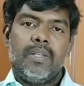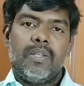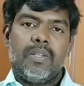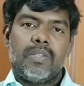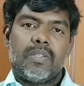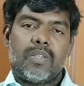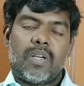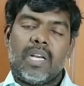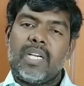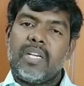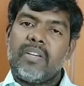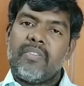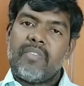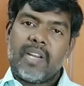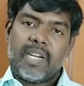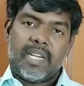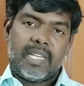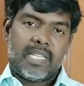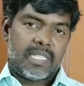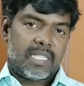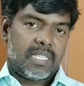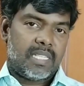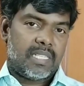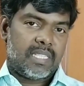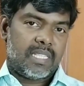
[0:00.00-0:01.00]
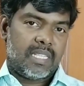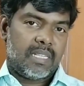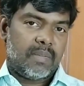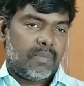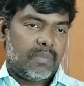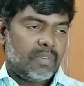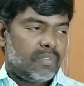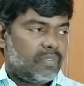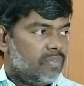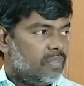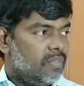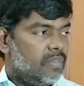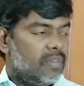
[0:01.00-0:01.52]
So already we are discussing
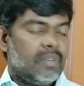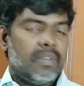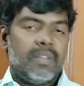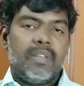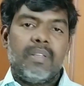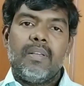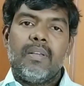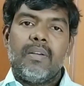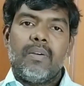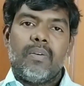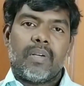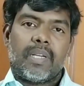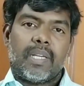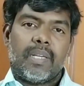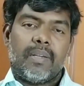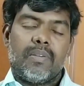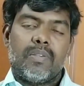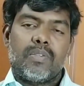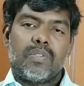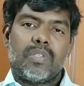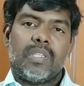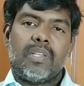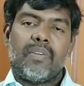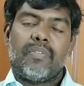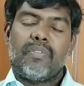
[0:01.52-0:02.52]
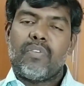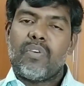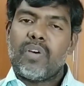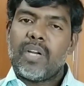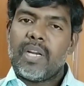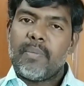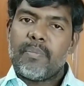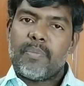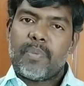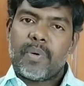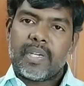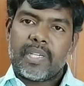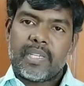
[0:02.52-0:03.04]
about, okay, so the 4
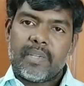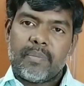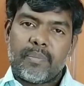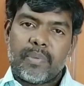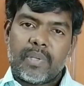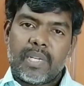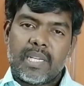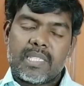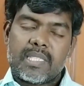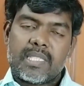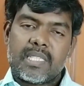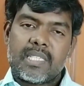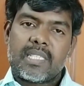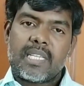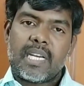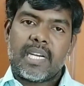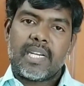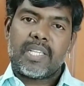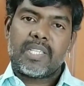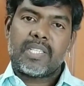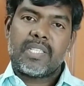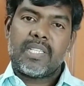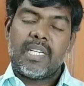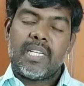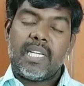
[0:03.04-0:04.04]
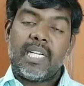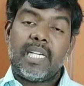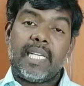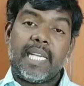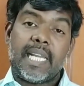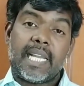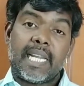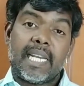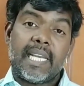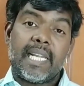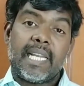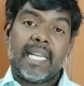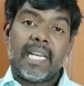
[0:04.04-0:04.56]
important process. Additionally,
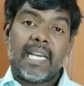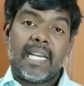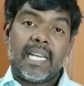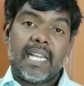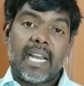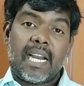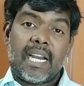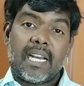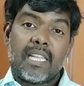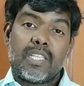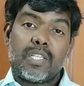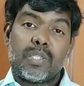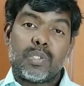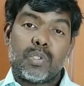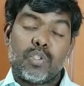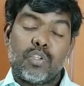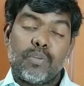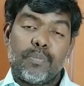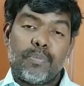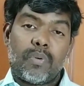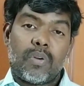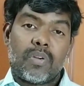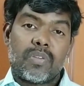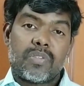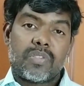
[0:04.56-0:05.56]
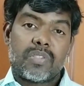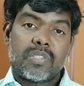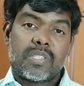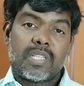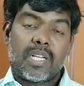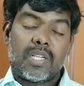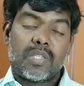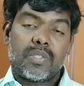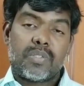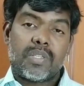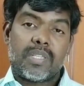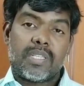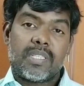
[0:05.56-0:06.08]
technically another 2 process
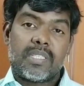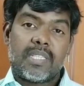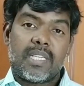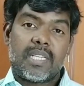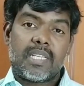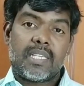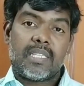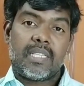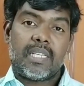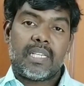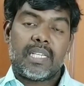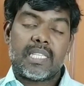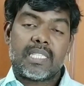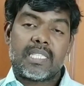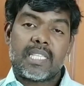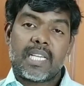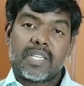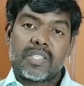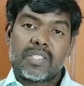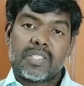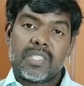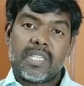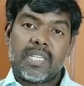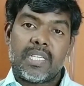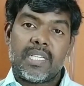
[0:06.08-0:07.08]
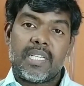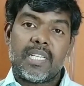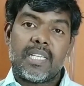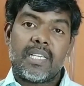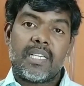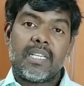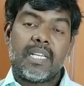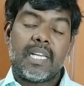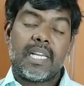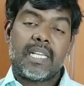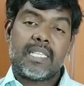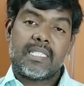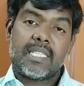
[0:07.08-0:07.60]
also is there, that is suction and
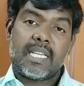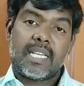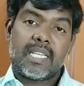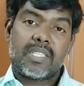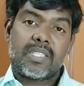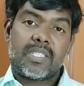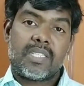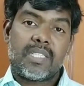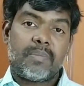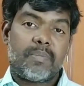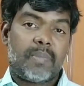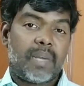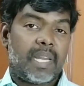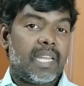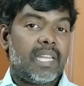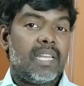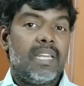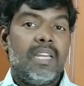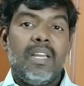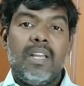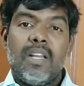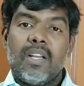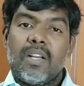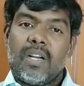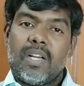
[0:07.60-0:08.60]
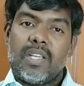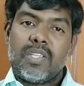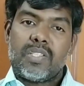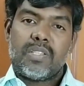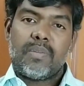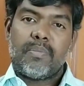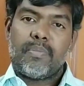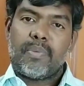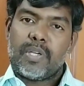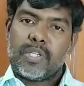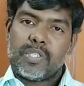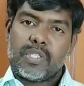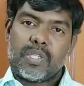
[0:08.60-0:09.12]
exhaust by
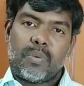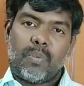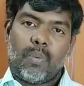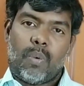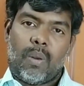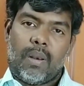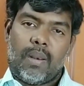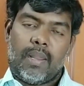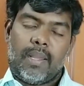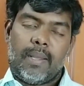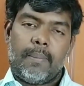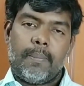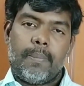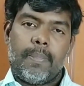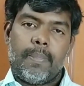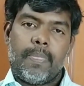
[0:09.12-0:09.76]
constant pressure only.